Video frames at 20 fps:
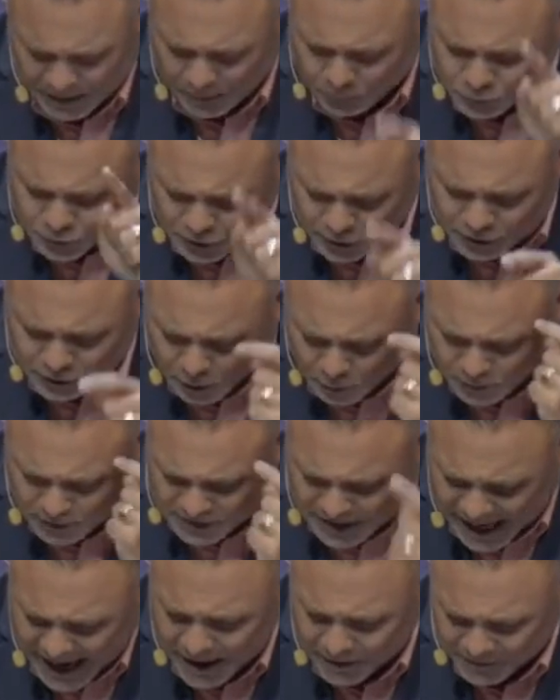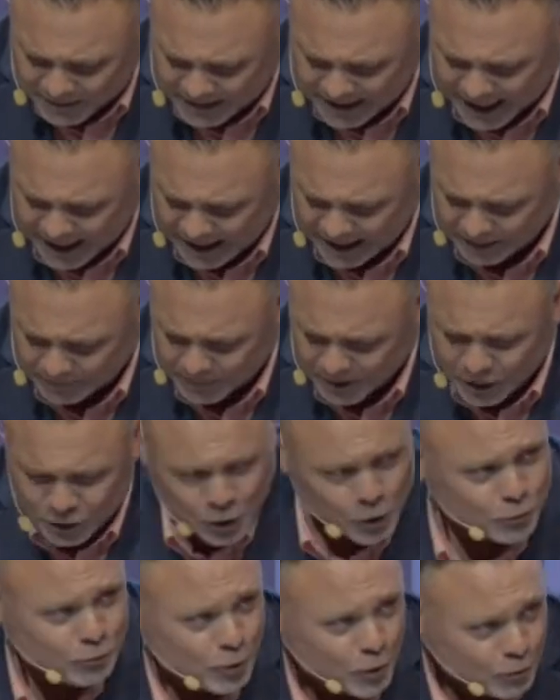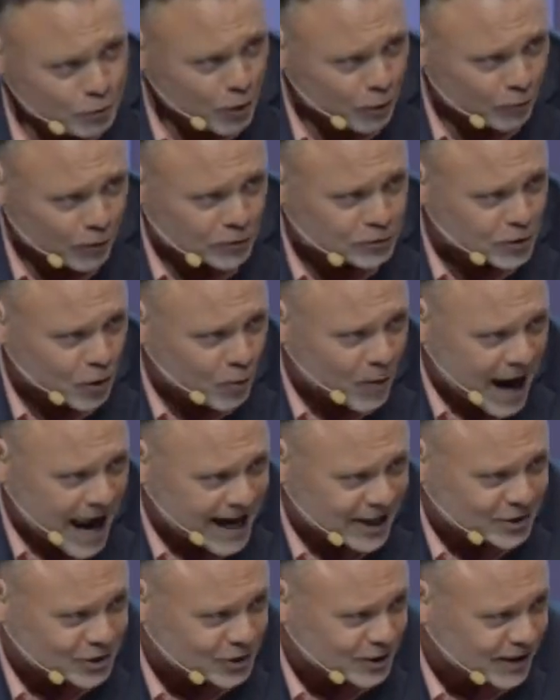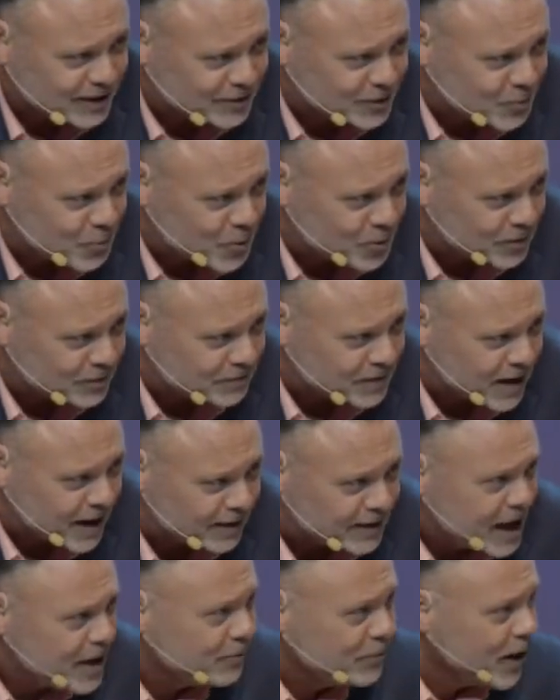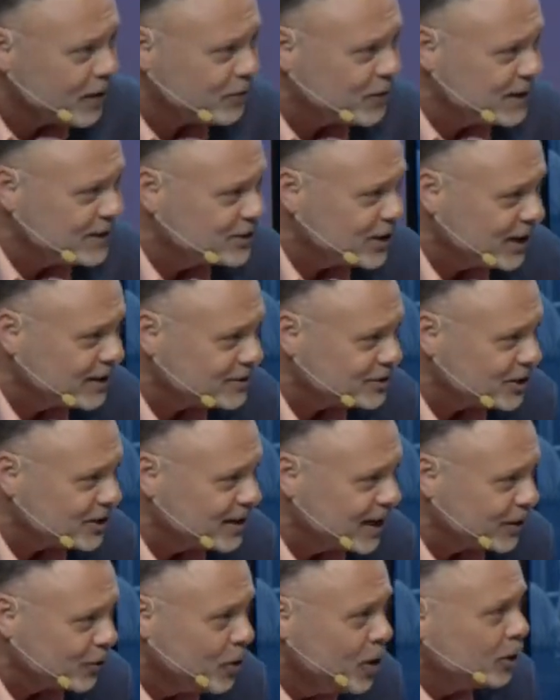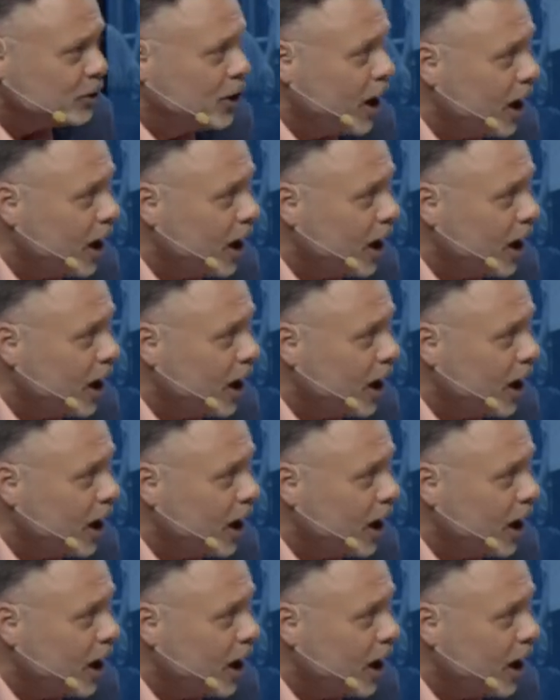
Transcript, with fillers: I want you to notice how they came. You do know there's no accident in the Word of God. Nothing's incidental.